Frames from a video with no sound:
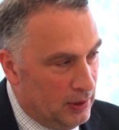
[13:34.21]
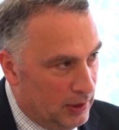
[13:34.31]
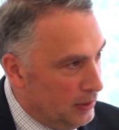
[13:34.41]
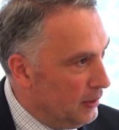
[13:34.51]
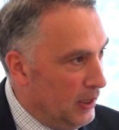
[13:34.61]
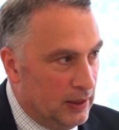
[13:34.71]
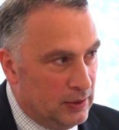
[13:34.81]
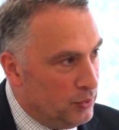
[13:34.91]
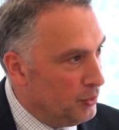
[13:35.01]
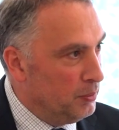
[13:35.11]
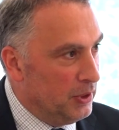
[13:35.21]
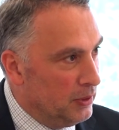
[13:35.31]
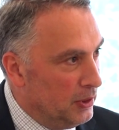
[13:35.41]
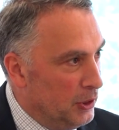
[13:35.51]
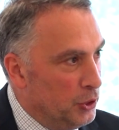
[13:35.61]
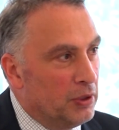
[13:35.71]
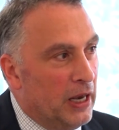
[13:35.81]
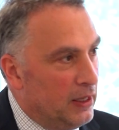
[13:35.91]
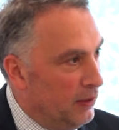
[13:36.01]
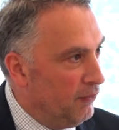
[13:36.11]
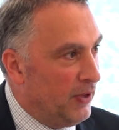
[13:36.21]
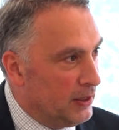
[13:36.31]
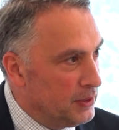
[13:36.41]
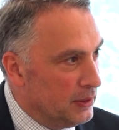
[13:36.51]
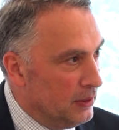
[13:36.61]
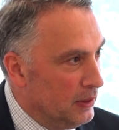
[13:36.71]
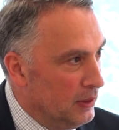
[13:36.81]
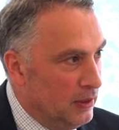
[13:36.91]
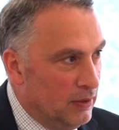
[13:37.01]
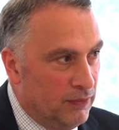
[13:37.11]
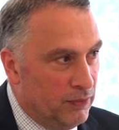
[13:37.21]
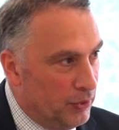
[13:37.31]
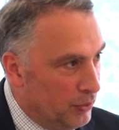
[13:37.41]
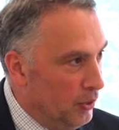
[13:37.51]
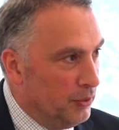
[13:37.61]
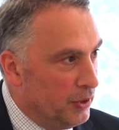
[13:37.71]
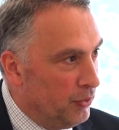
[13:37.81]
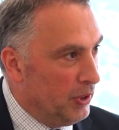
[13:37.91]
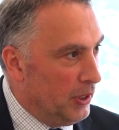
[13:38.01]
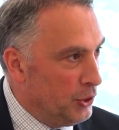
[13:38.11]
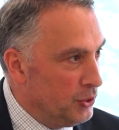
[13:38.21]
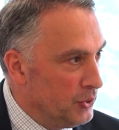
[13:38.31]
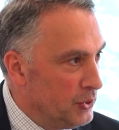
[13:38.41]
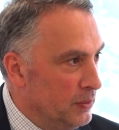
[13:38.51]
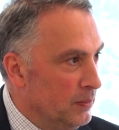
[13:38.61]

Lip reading: And that could be the uniting factor for all the three nations.